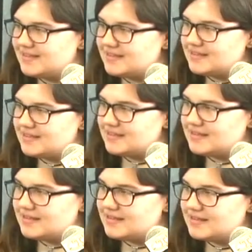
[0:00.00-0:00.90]

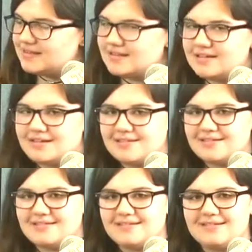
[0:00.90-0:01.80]

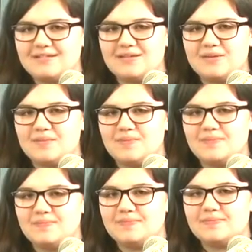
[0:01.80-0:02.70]

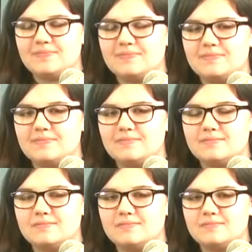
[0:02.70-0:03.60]

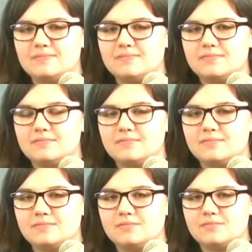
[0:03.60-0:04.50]

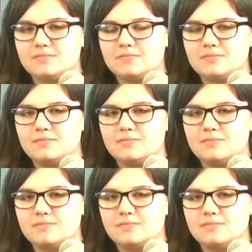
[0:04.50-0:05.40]

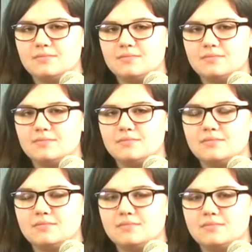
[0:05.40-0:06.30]

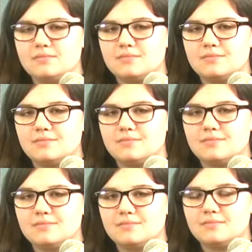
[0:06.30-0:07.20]

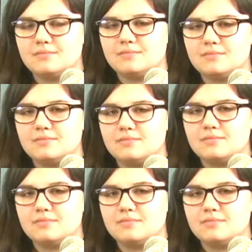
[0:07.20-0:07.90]
(not speaking)